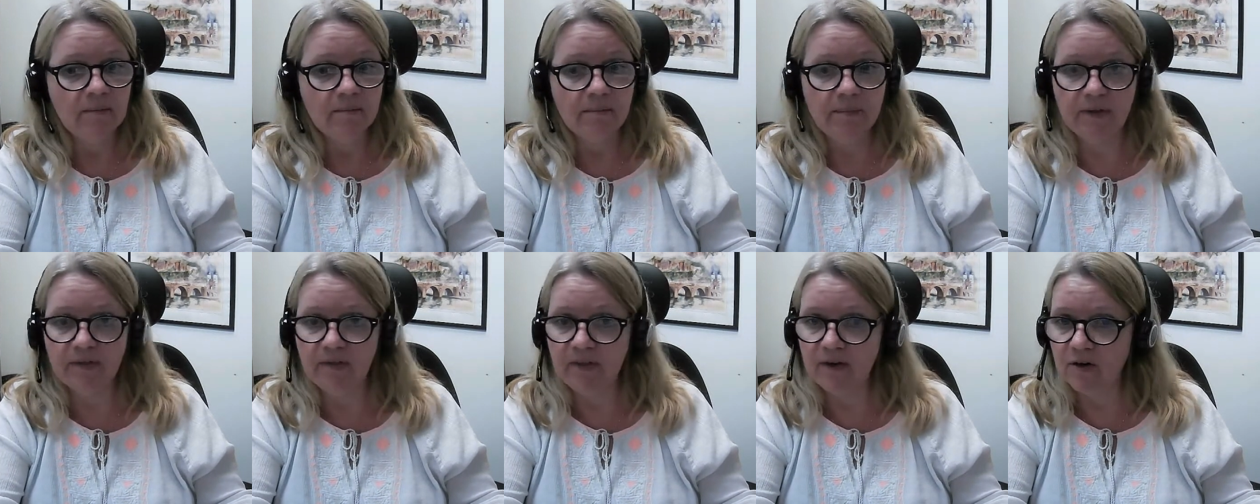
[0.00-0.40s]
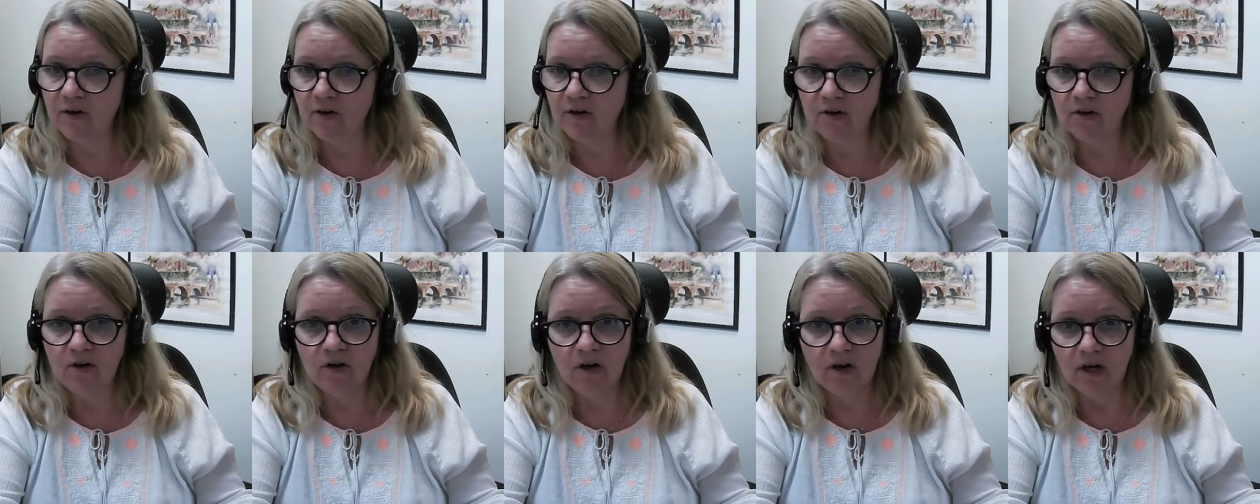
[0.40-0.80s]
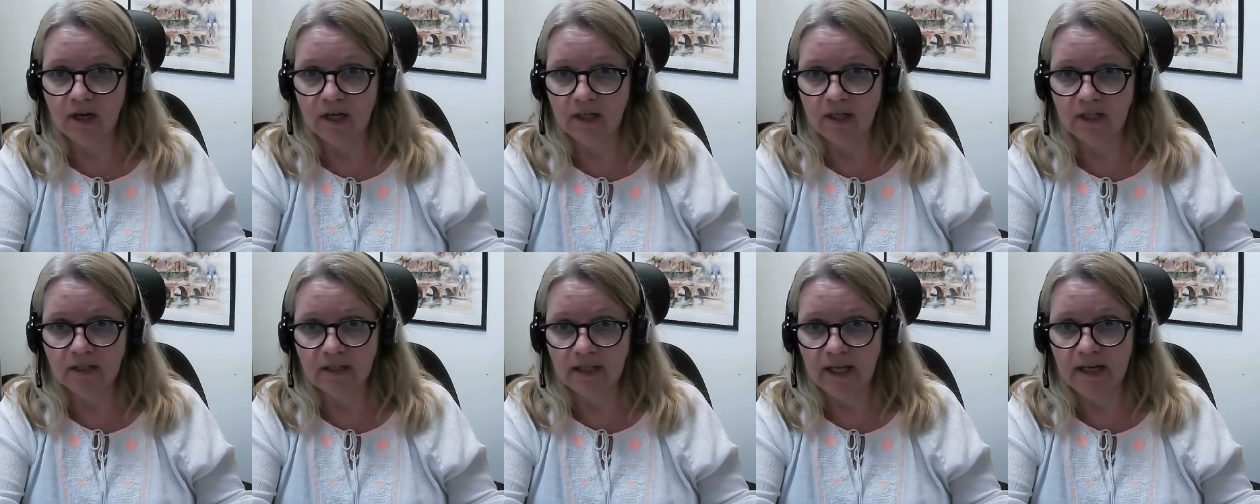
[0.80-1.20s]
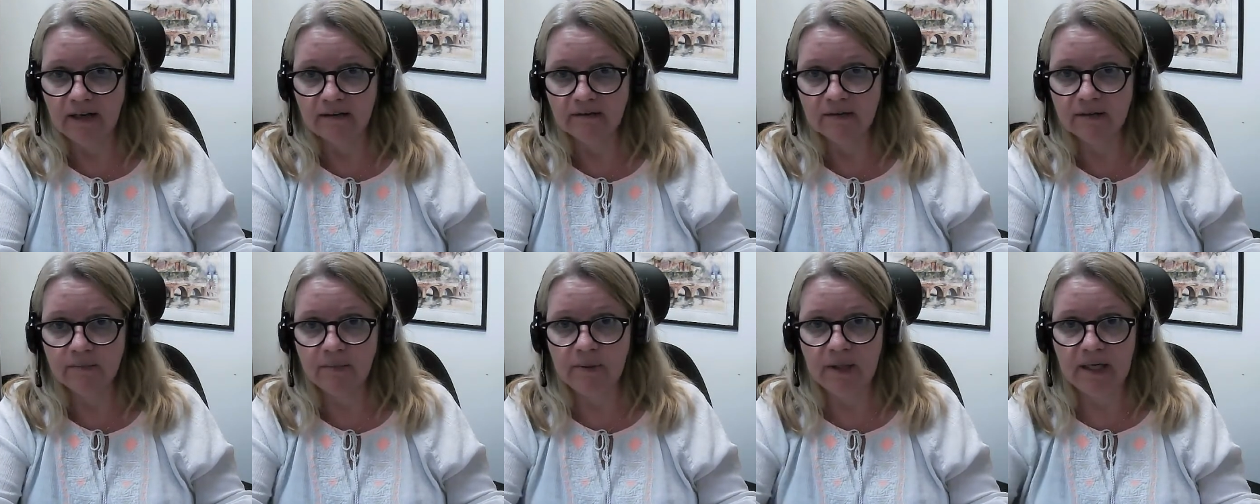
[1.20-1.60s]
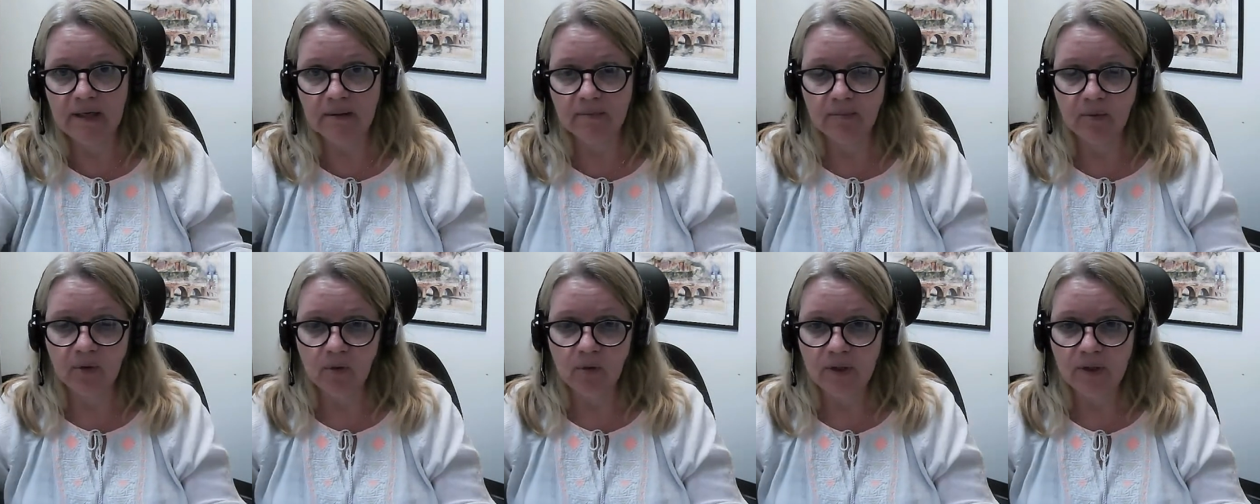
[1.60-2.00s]
but they're not allowed to be
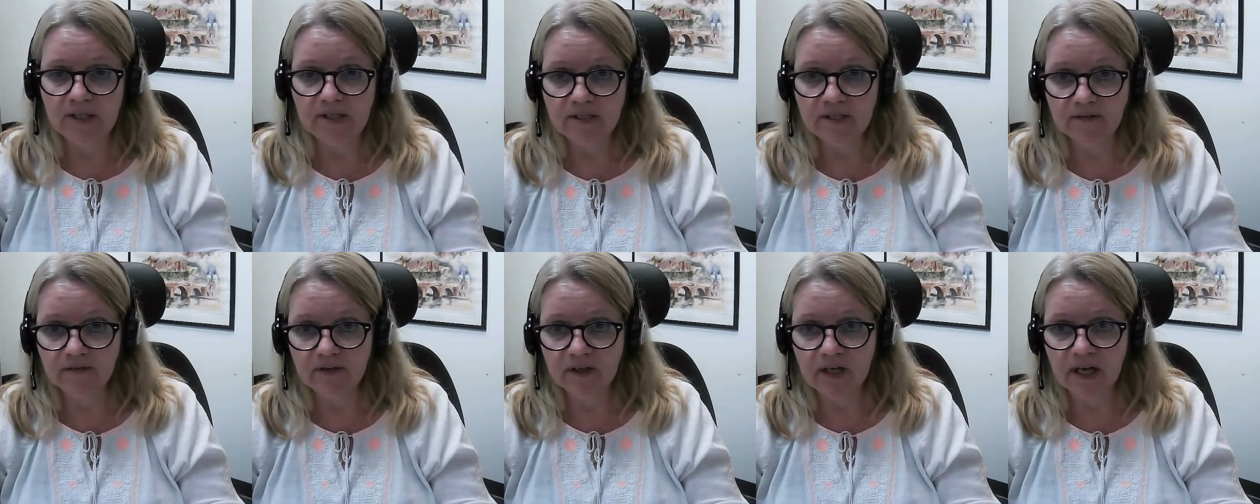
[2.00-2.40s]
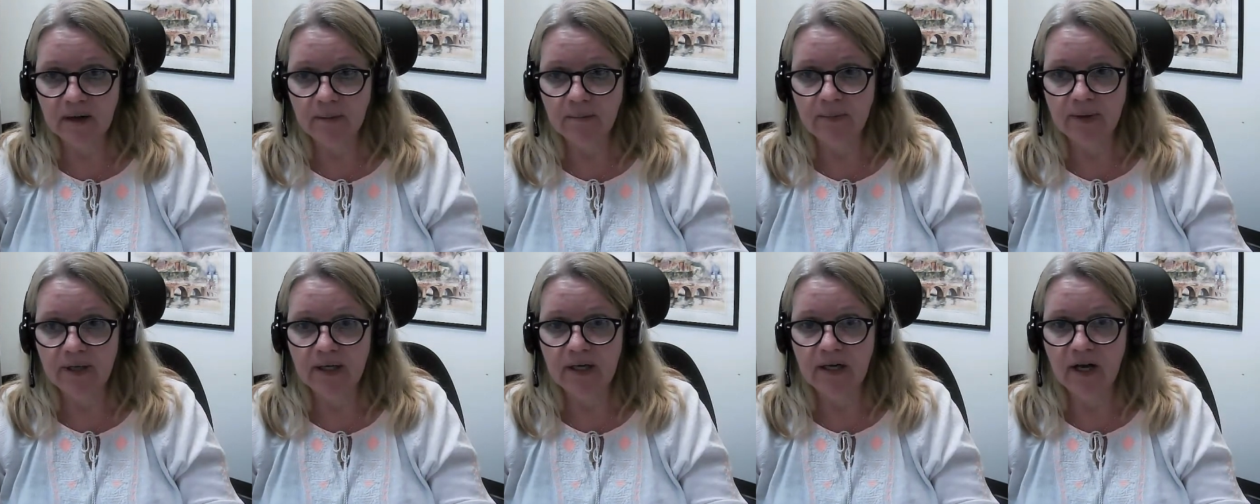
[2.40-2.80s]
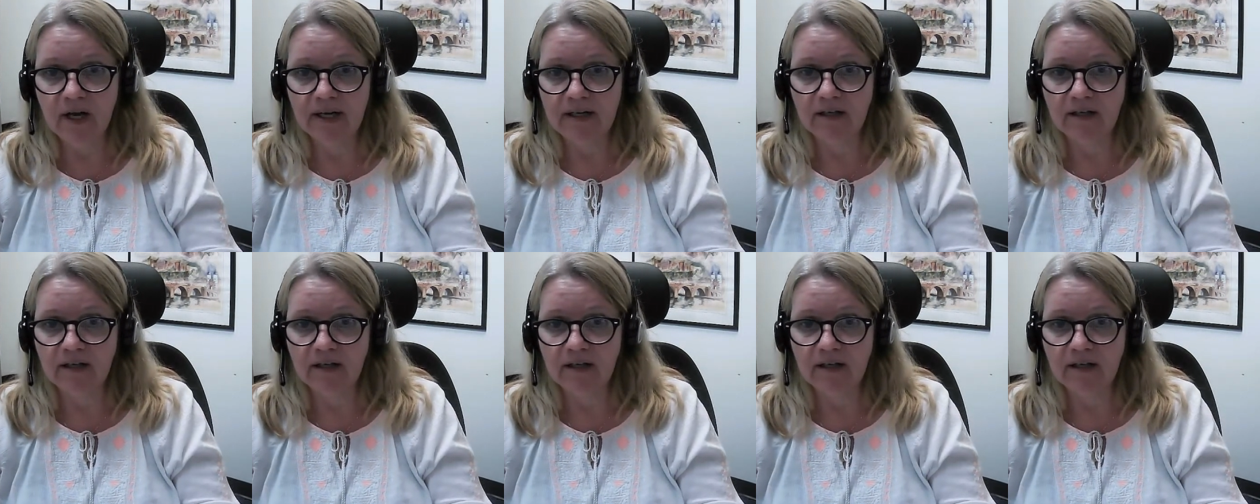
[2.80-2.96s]
employees of the company